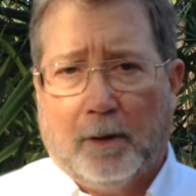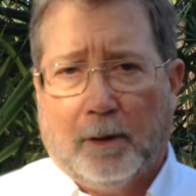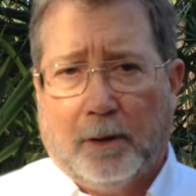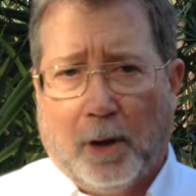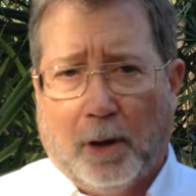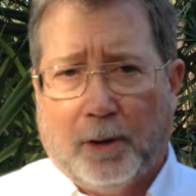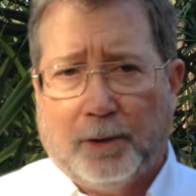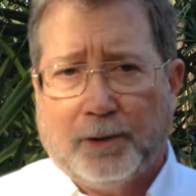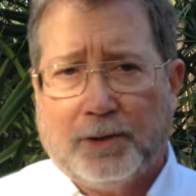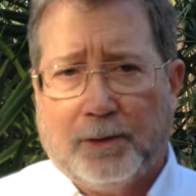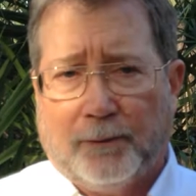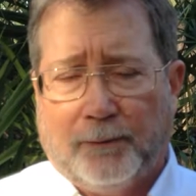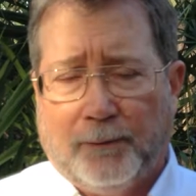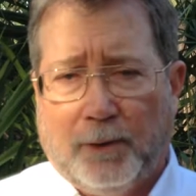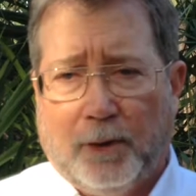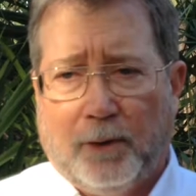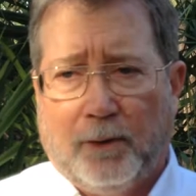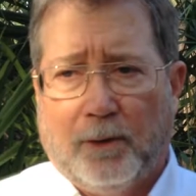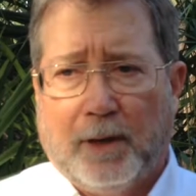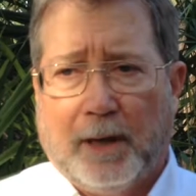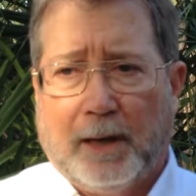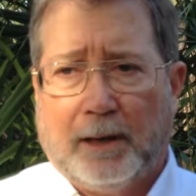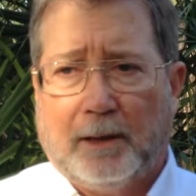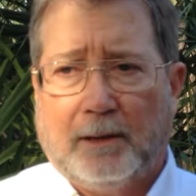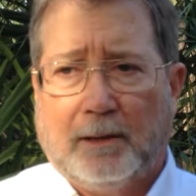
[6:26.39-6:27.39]
those of you
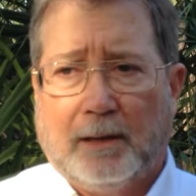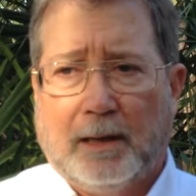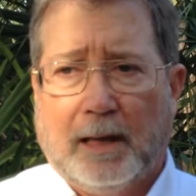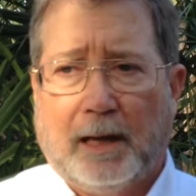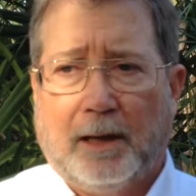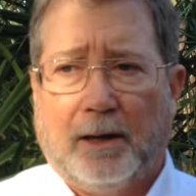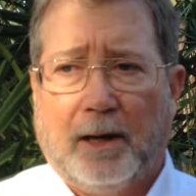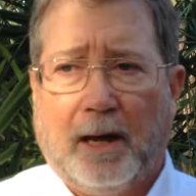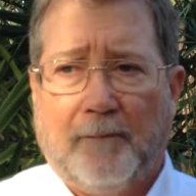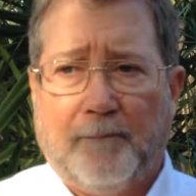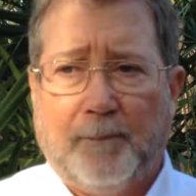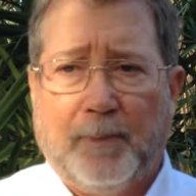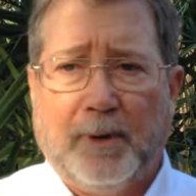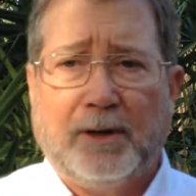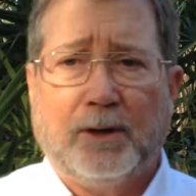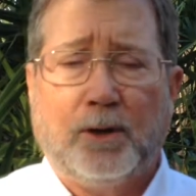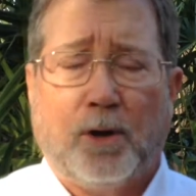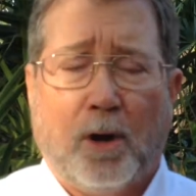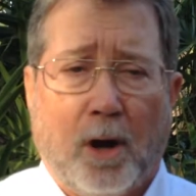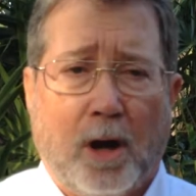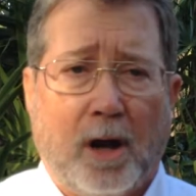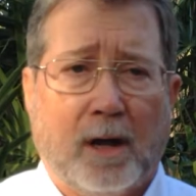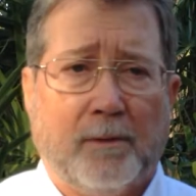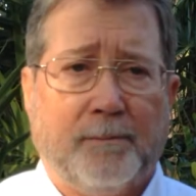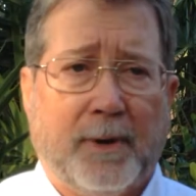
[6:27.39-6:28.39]
that have been
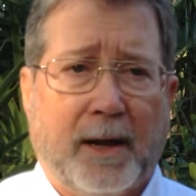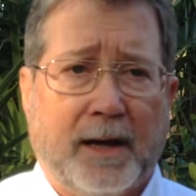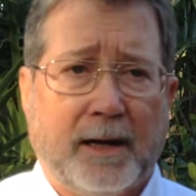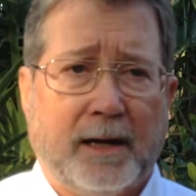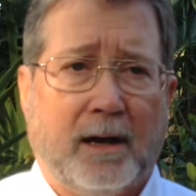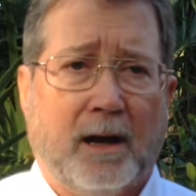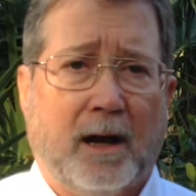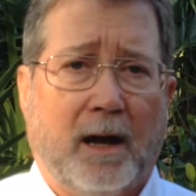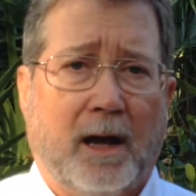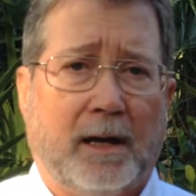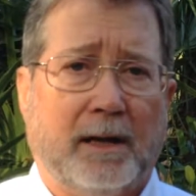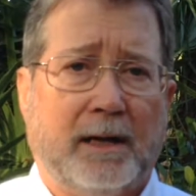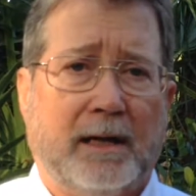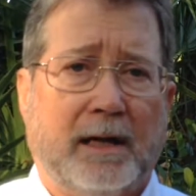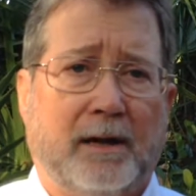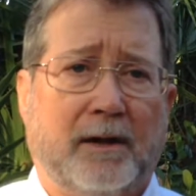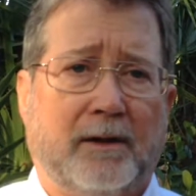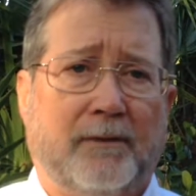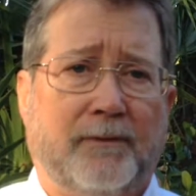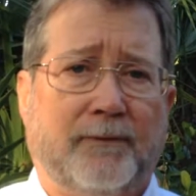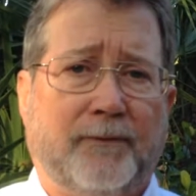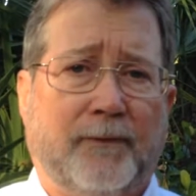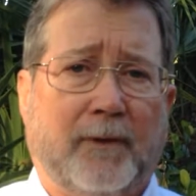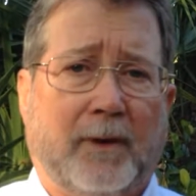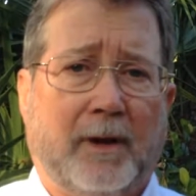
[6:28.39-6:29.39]
called by God, that
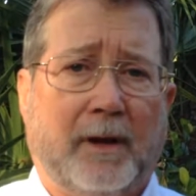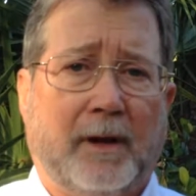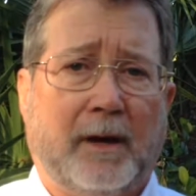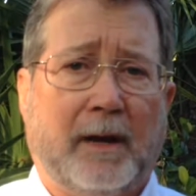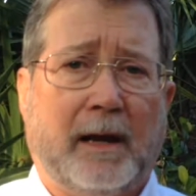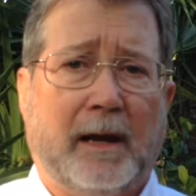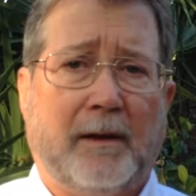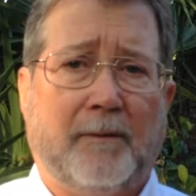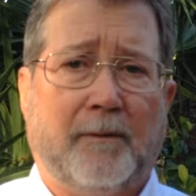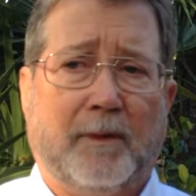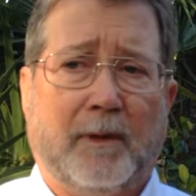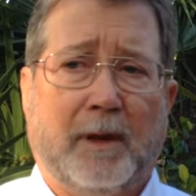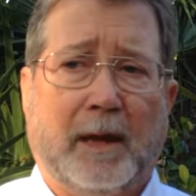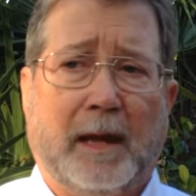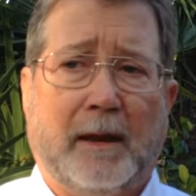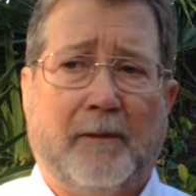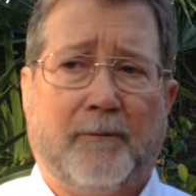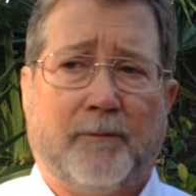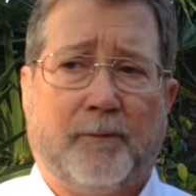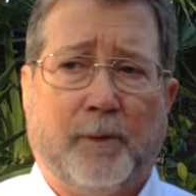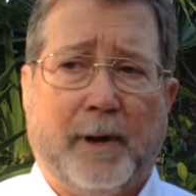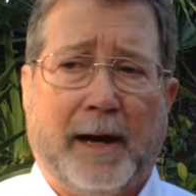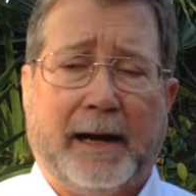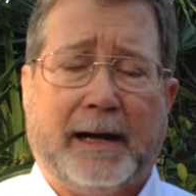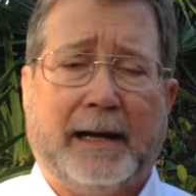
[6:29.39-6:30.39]

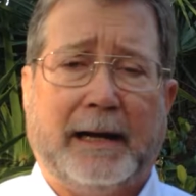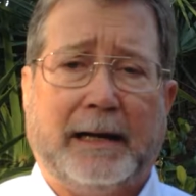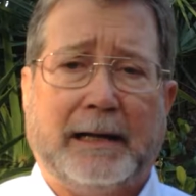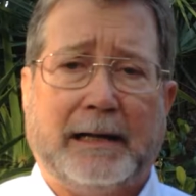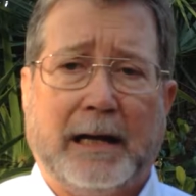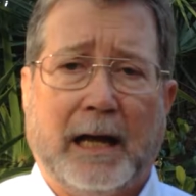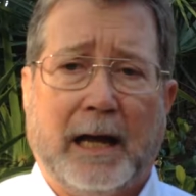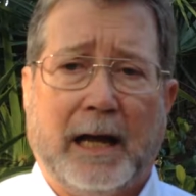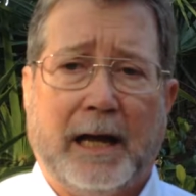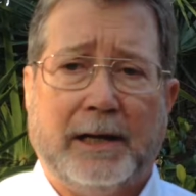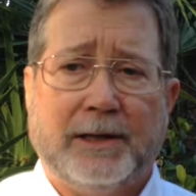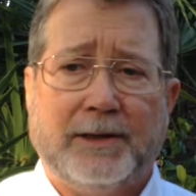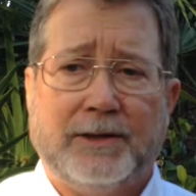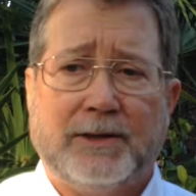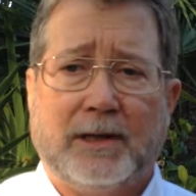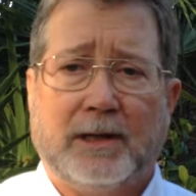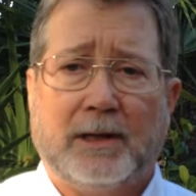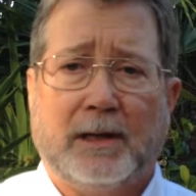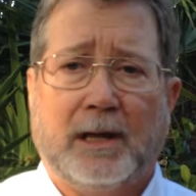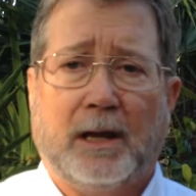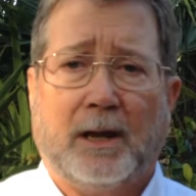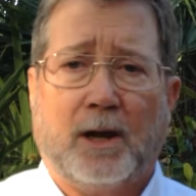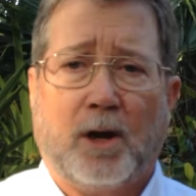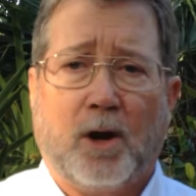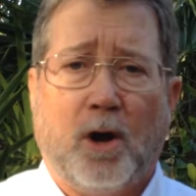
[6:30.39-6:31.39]
have recognized
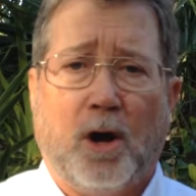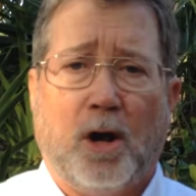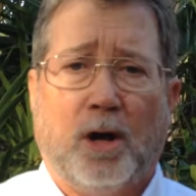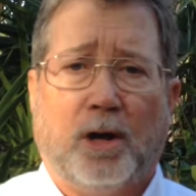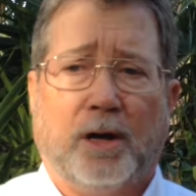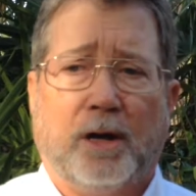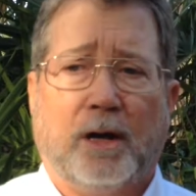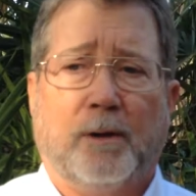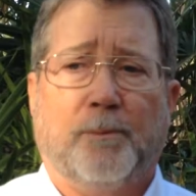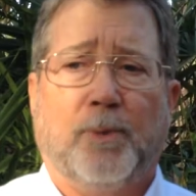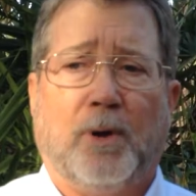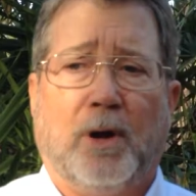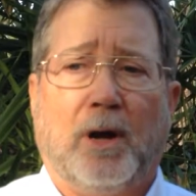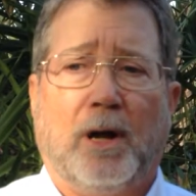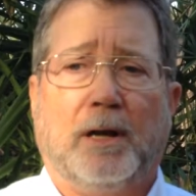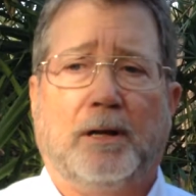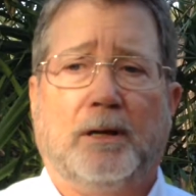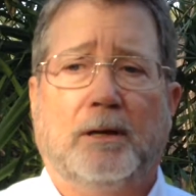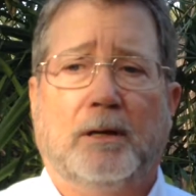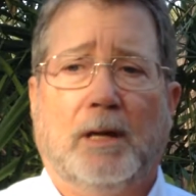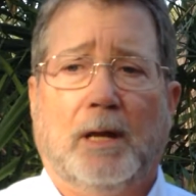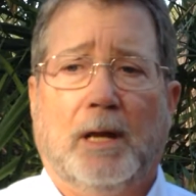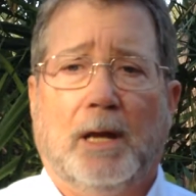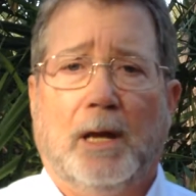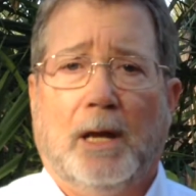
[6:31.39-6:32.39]
the calling upon